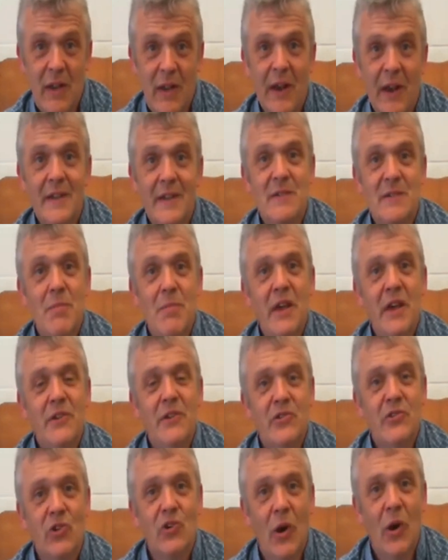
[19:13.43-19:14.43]
And it's
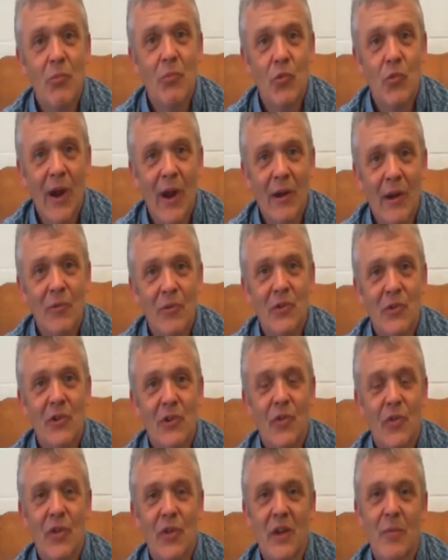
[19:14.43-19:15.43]
made us come round
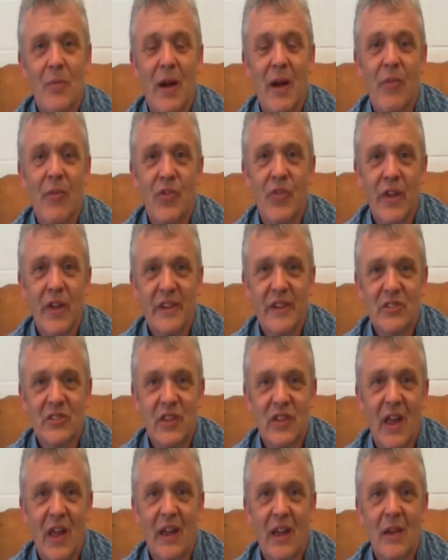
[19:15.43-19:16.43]
to think about
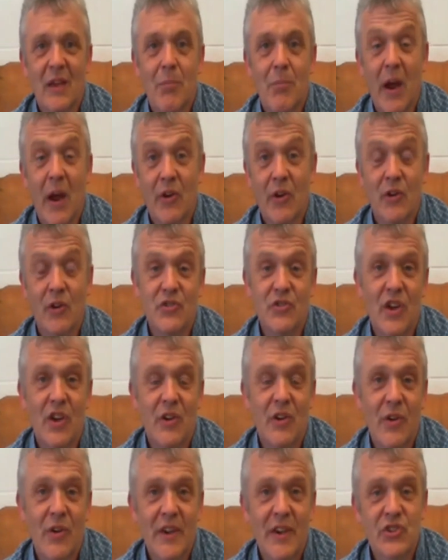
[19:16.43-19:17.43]
things like
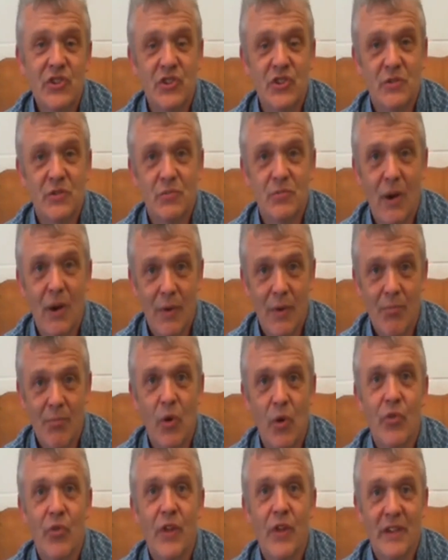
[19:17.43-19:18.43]
microgeneration, where we
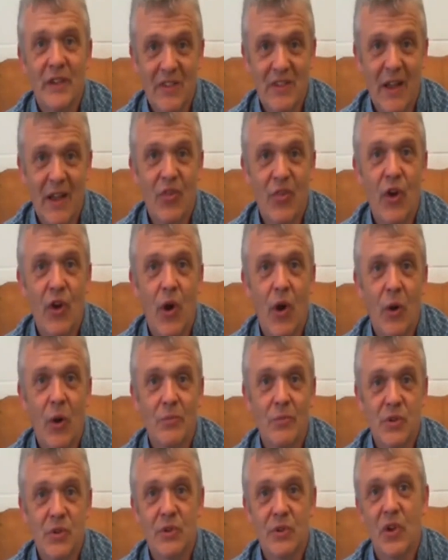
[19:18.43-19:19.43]
put things at the
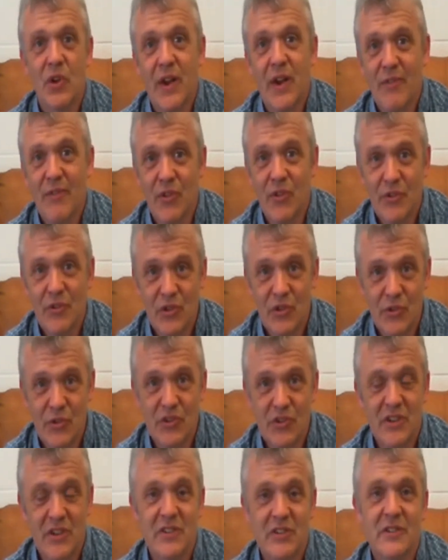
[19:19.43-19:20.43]
home so we don't have those
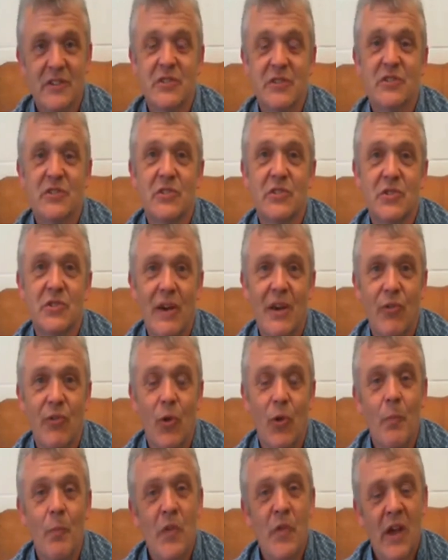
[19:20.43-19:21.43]
huge distances to
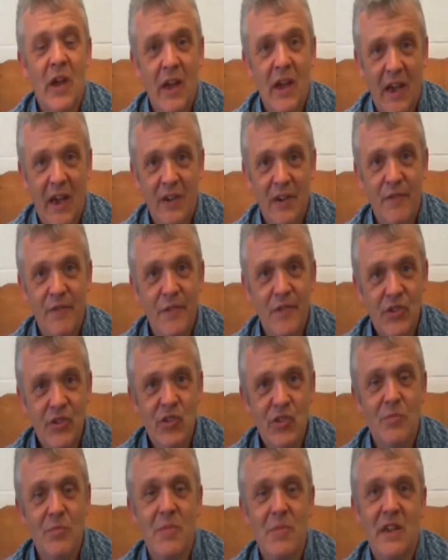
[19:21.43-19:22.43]
travel. And
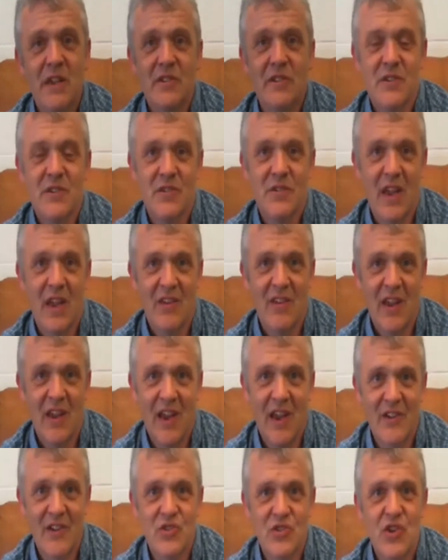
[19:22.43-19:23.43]
efficient means of
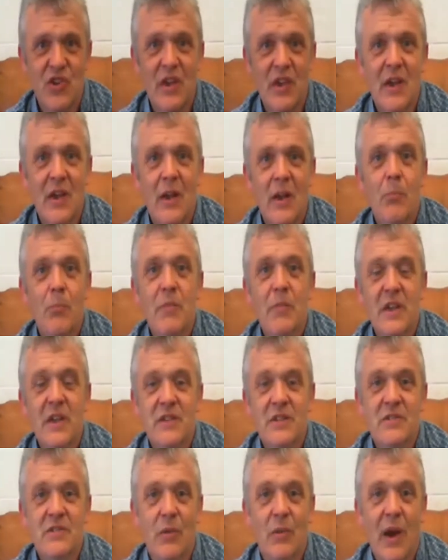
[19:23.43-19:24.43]
getting energy
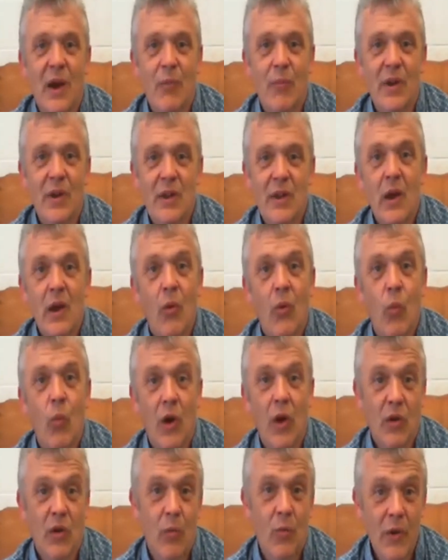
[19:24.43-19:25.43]
means where we
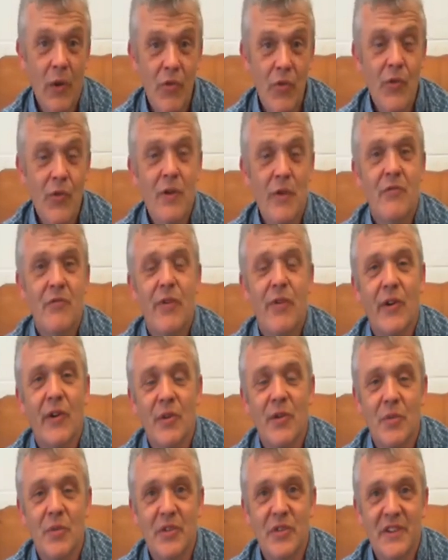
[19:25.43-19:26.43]
work with the
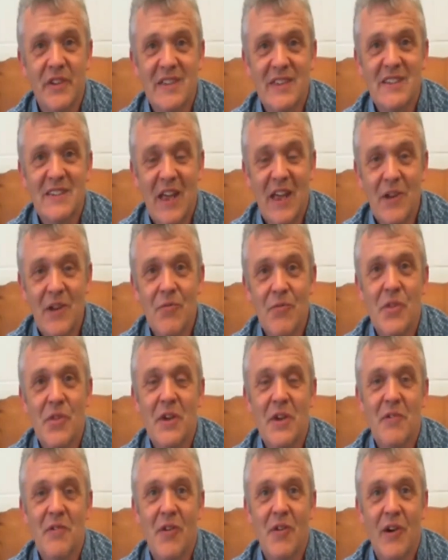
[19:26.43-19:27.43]
environment instead of
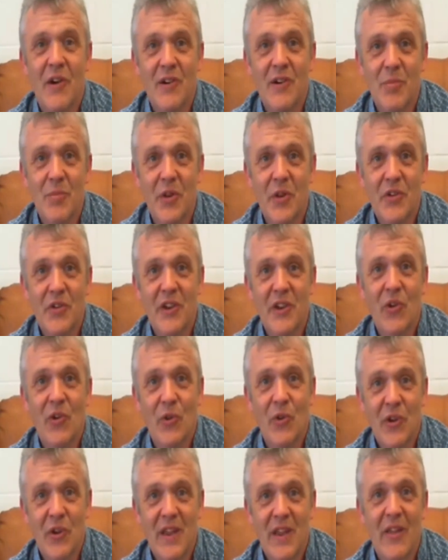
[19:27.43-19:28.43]
the environment in
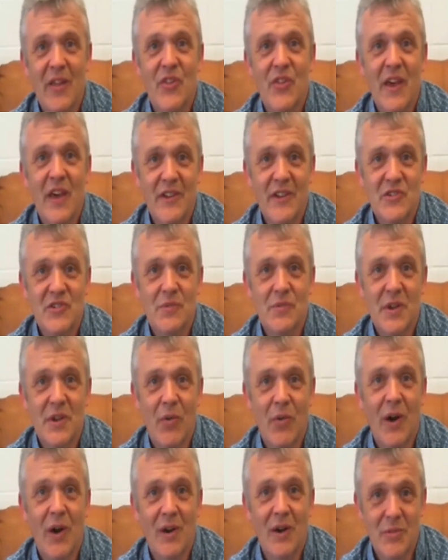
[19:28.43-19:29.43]
order to get the energy
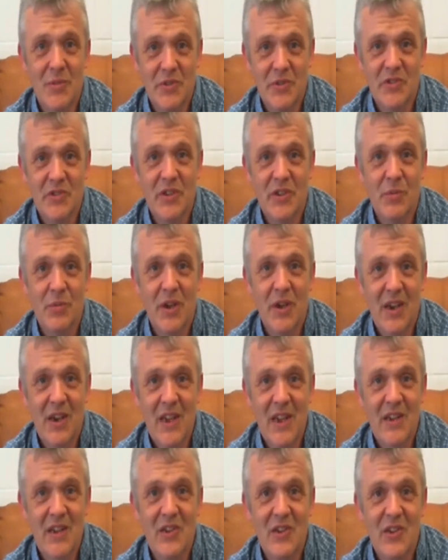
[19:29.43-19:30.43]
requirements that we
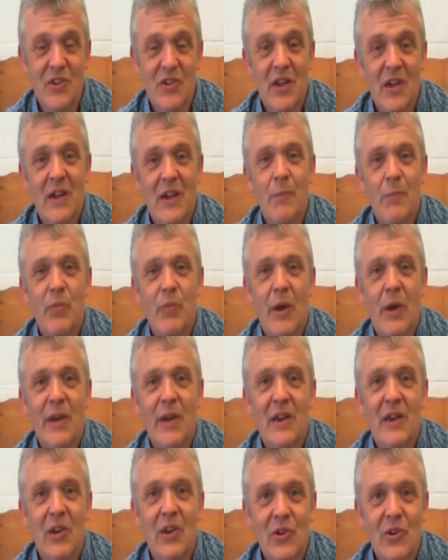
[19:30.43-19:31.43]
need. Now,
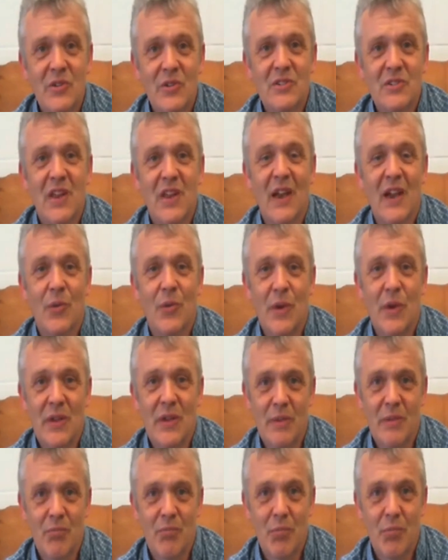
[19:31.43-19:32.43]
it looks like
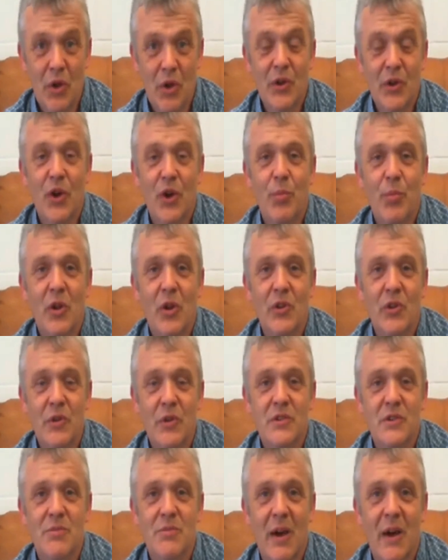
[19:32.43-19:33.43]
we burn up a
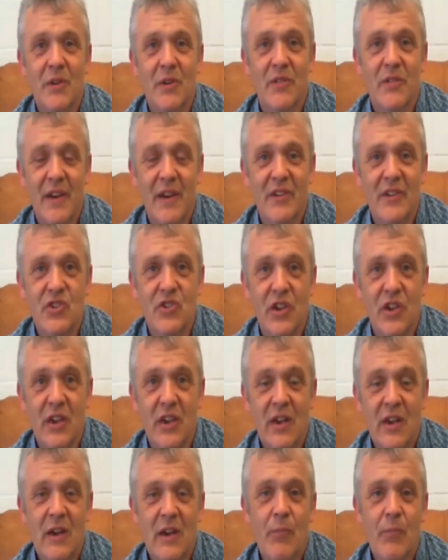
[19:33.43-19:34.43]
huge amount of energy.
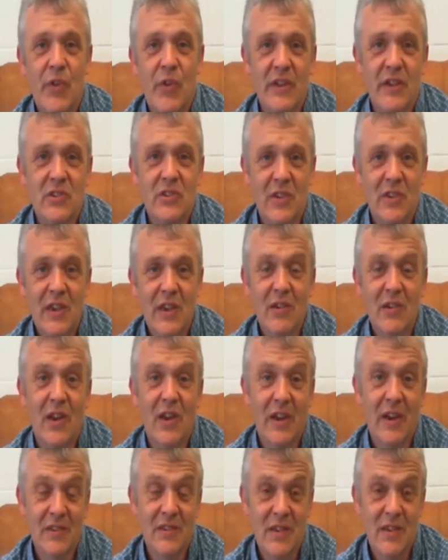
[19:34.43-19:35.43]
Actually,
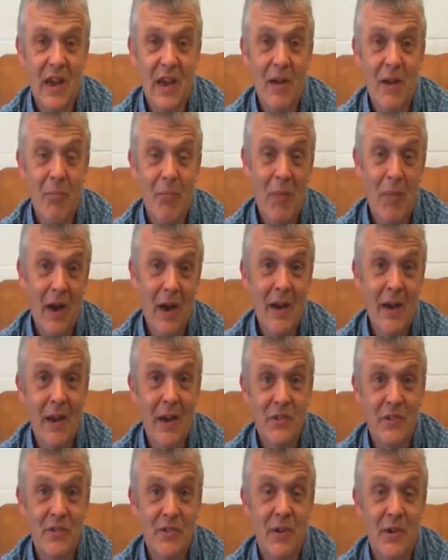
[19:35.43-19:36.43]
like I say, my
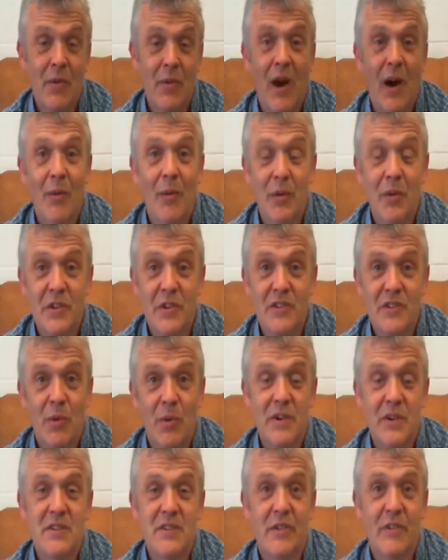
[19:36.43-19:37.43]
energy requirement is
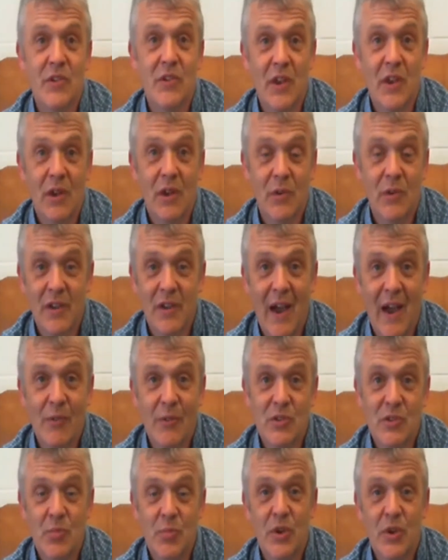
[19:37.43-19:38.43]
27 kilowatt
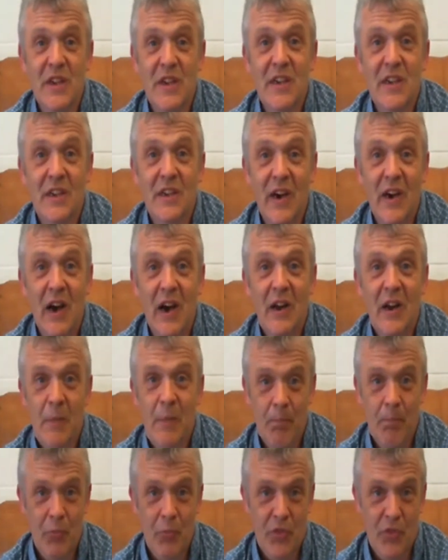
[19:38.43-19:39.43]
hours per year.
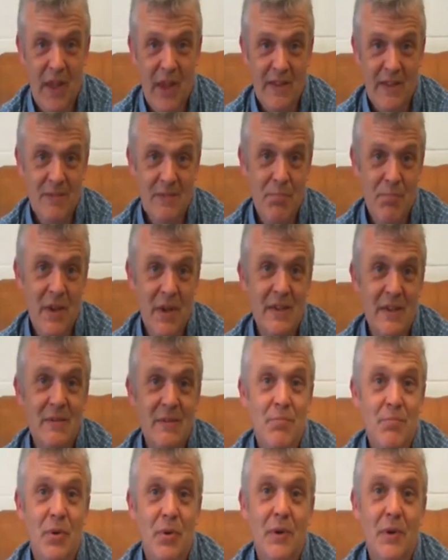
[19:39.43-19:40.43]
That's
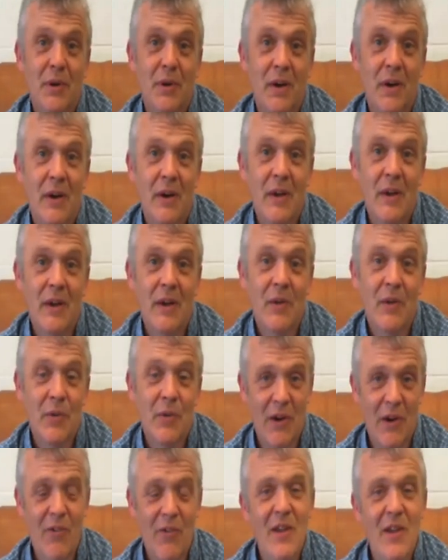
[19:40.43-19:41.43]
piss poor.
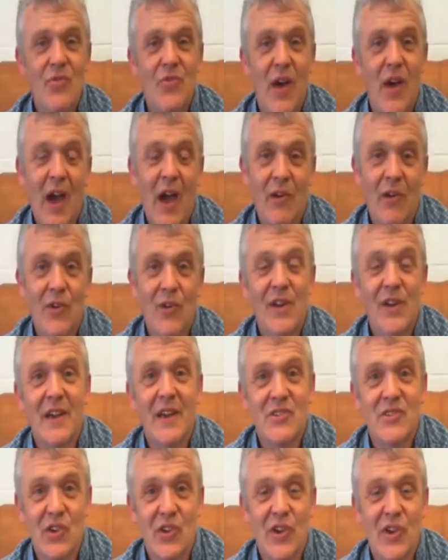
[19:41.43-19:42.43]
When I read that, I
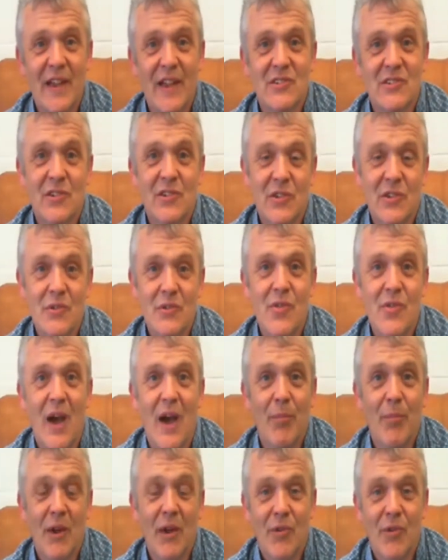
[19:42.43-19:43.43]
realised I could actually do
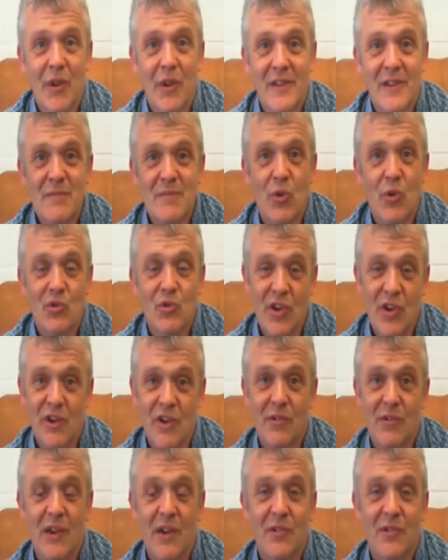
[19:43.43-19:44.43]
that by running a small
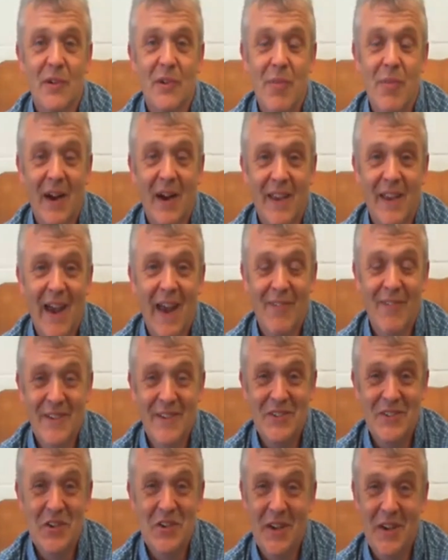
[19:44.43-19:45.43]
generator in my
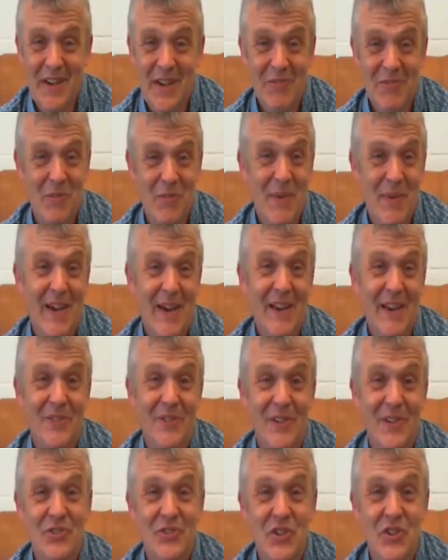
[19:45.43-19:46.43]
garage, and it would be a hell
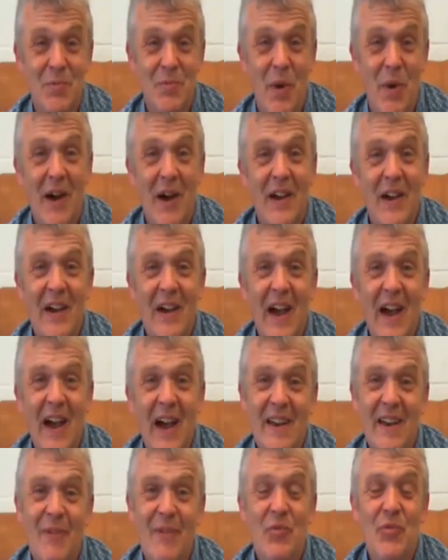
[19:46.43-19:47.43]
of a lot cheaper,
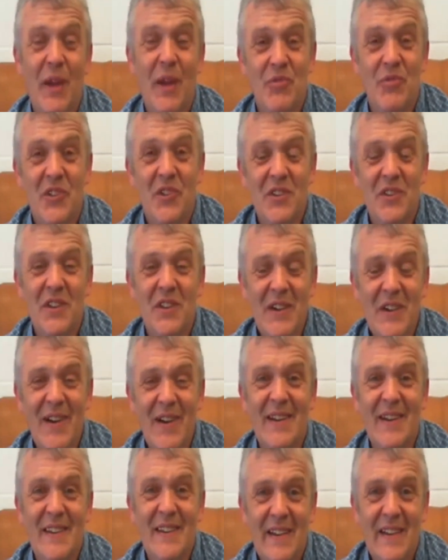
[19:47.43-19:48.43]
and I'm tempted to do
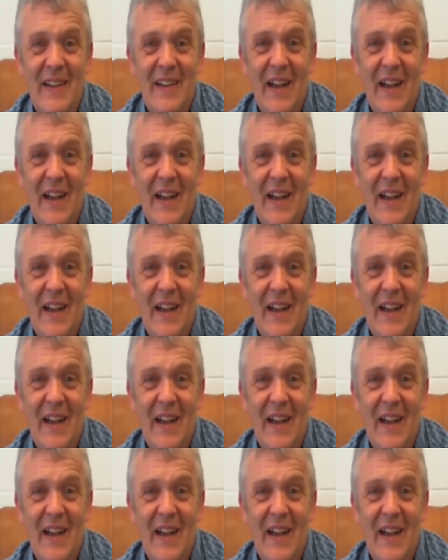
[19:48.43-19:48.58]
it.